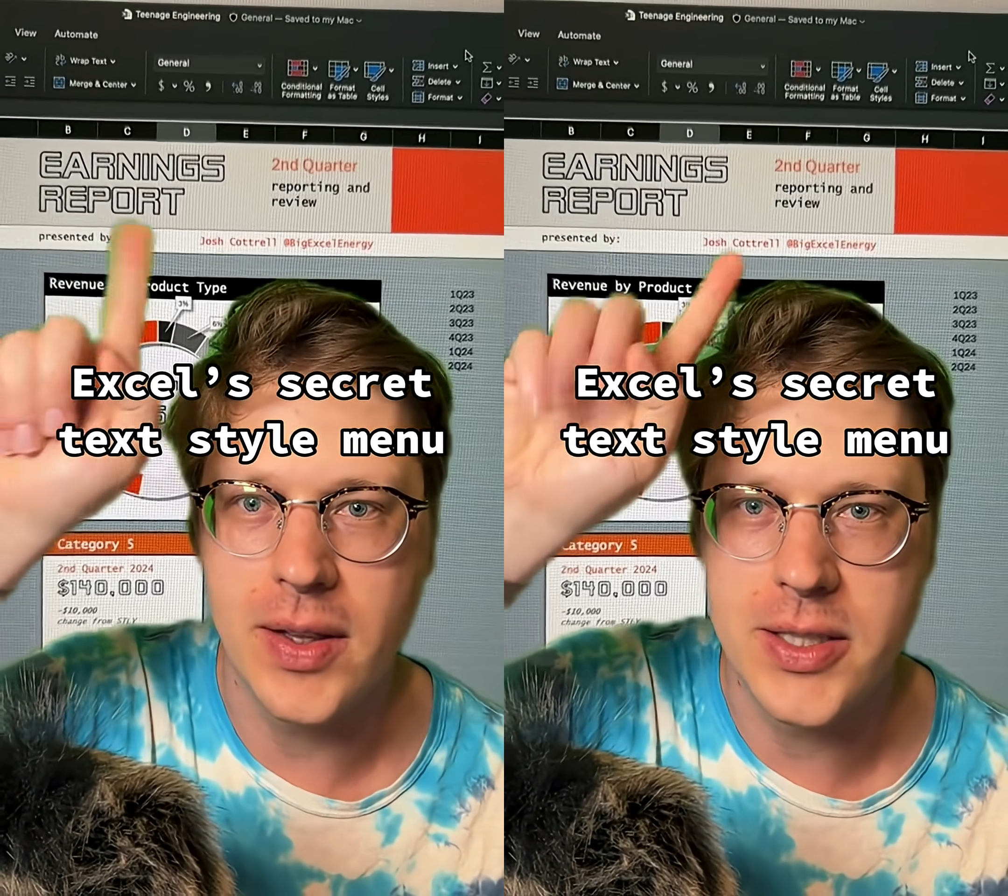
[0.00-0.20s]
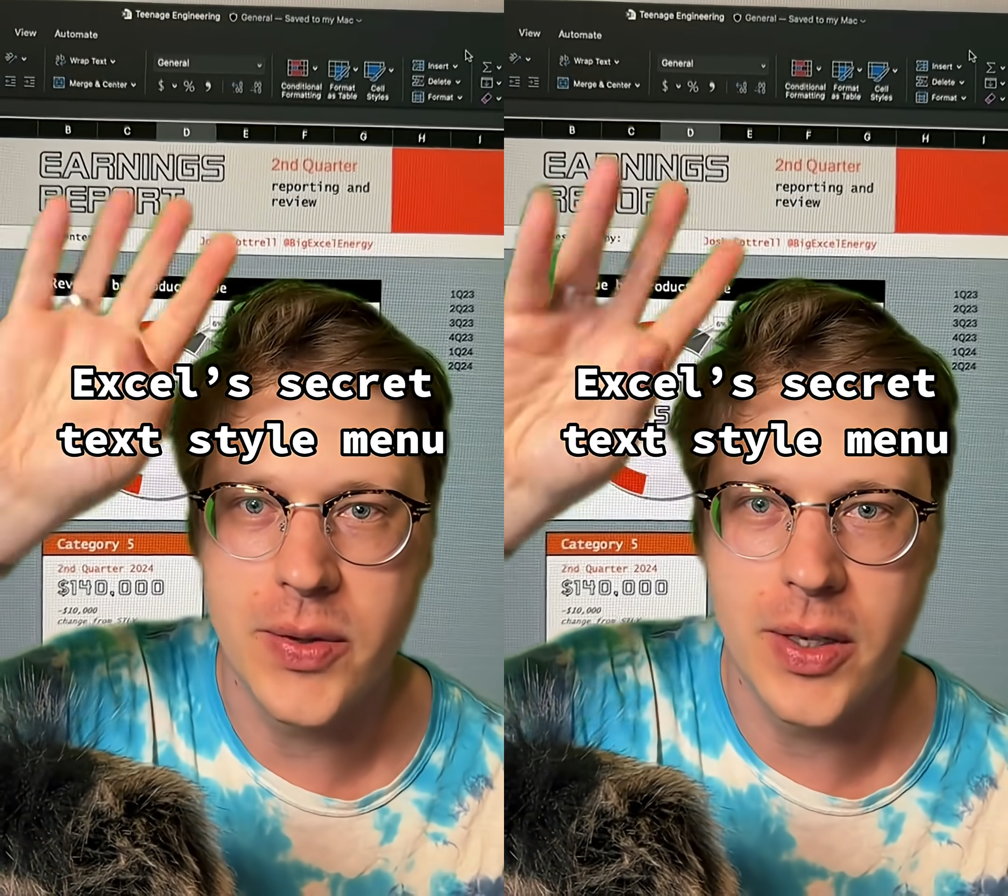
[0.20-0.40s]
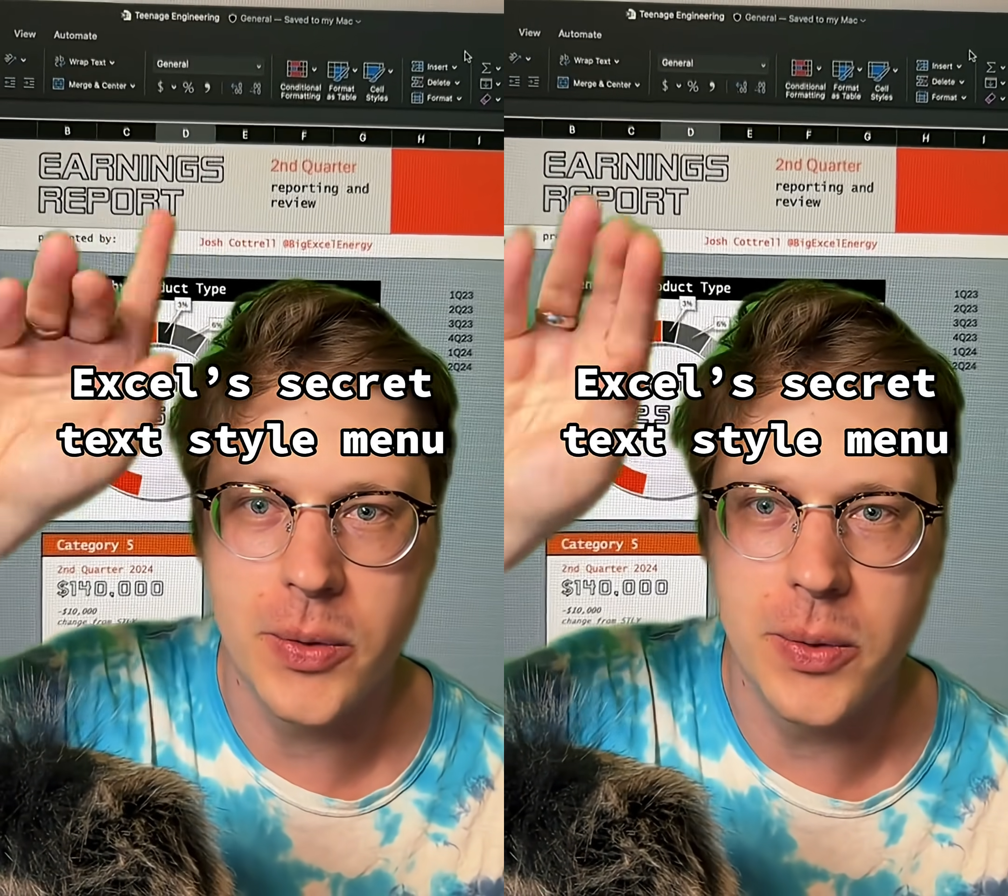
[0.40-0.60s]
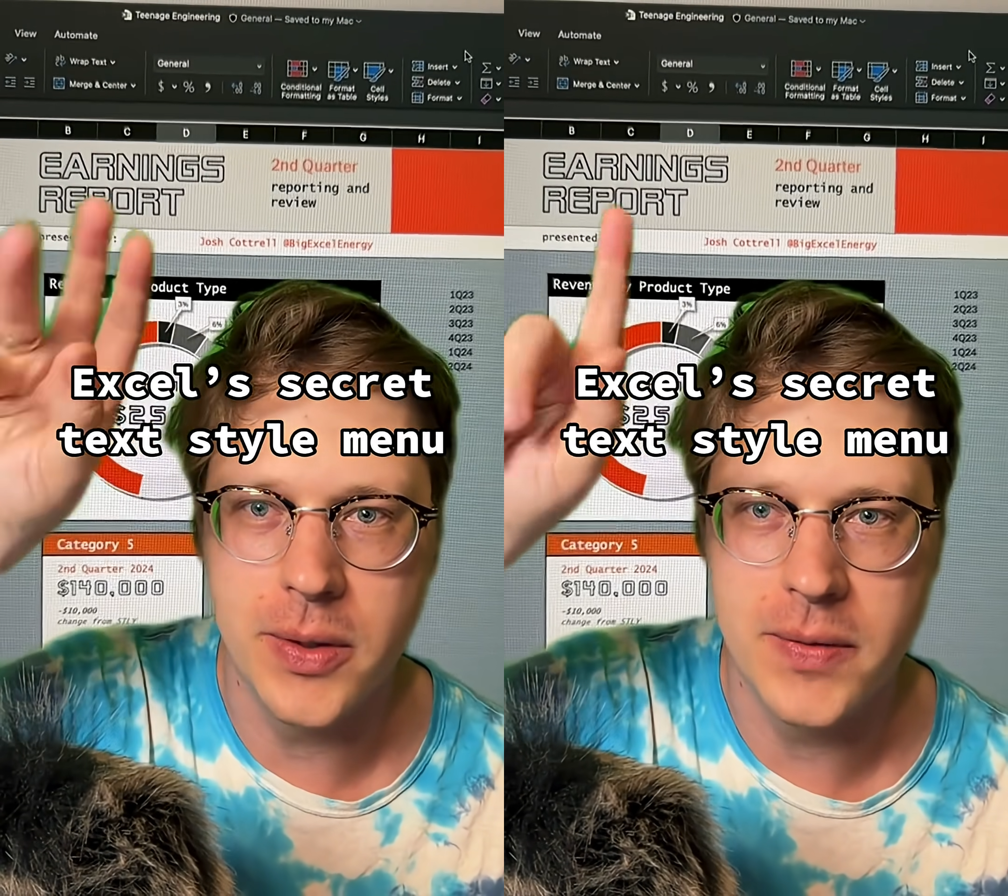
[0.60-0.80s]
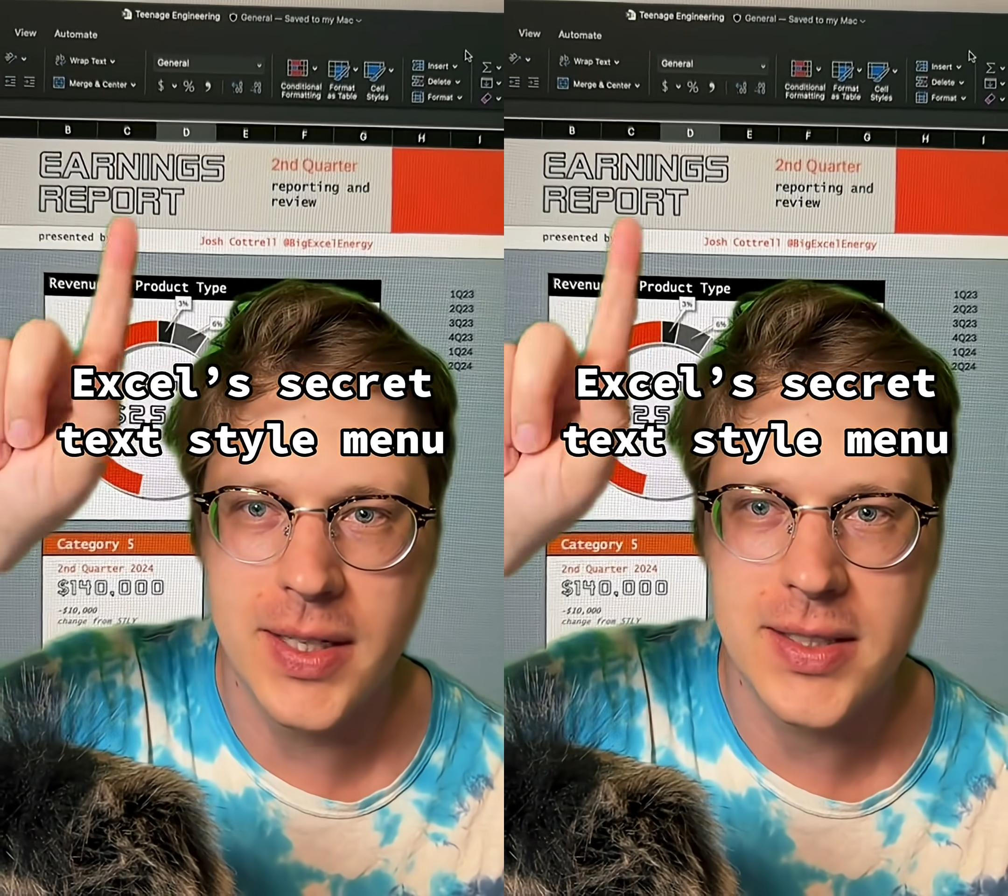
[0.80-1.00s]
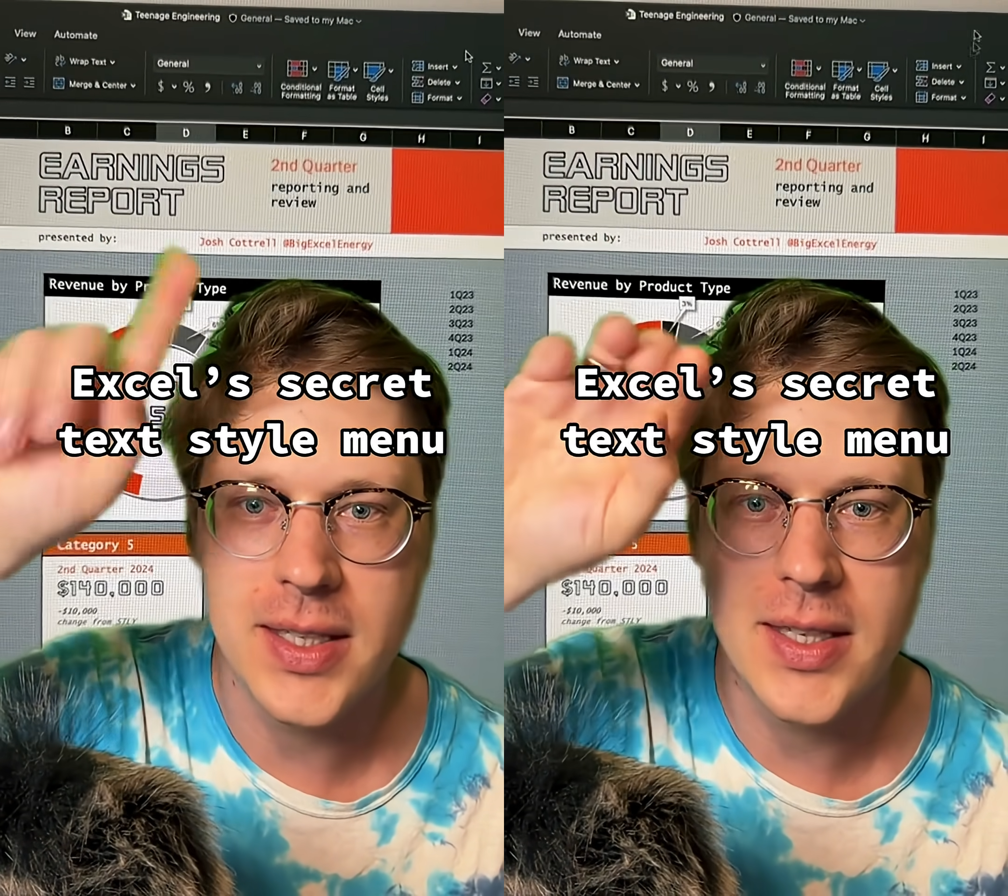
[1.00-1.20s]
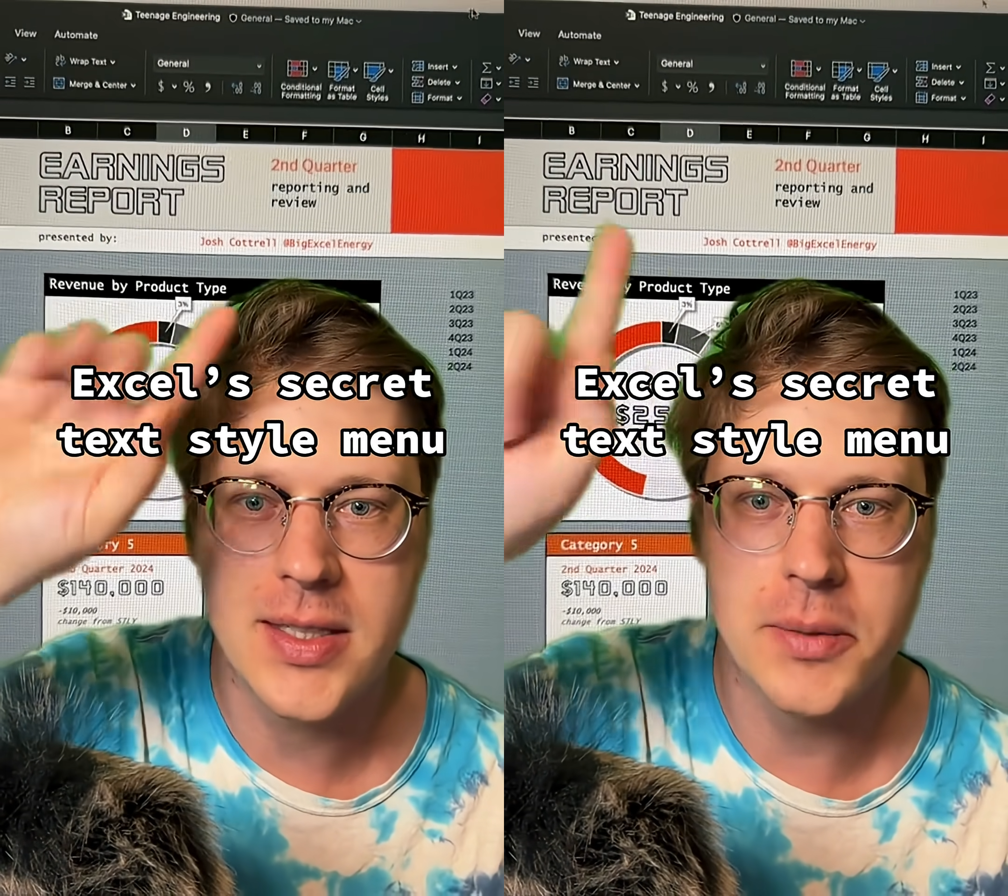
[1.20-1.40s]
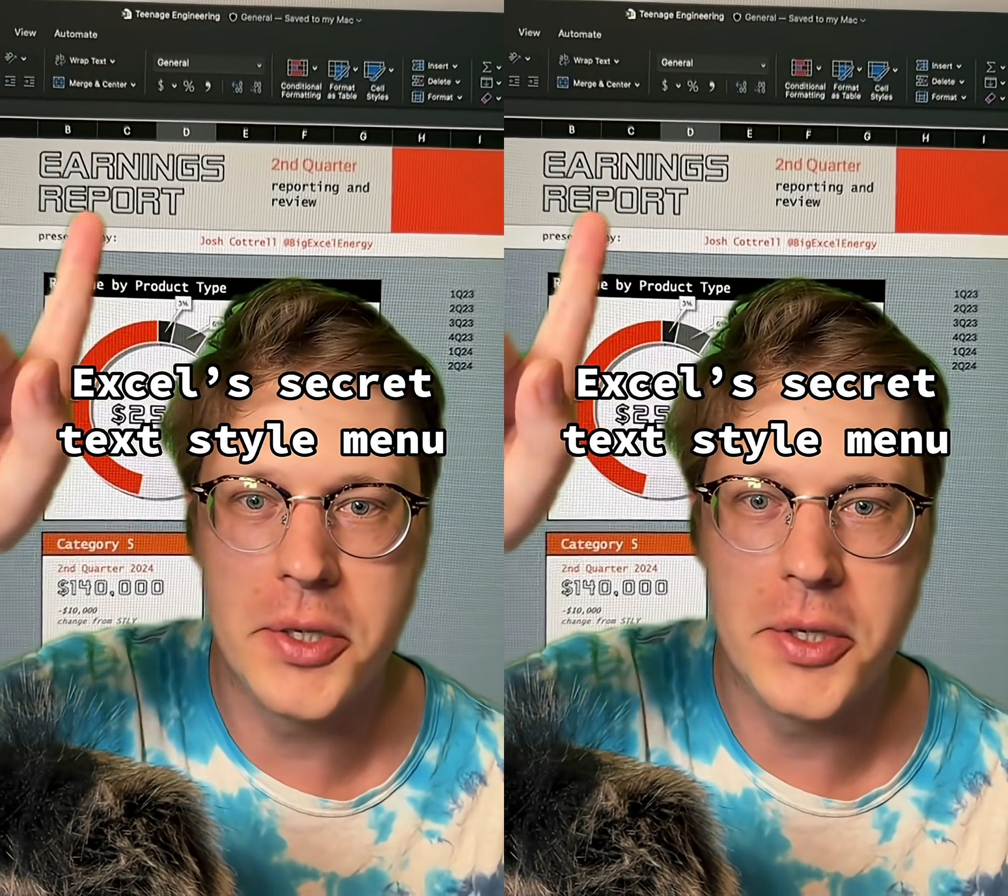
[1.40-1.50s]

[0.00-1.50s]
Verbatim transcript: lets you get cool effects like this.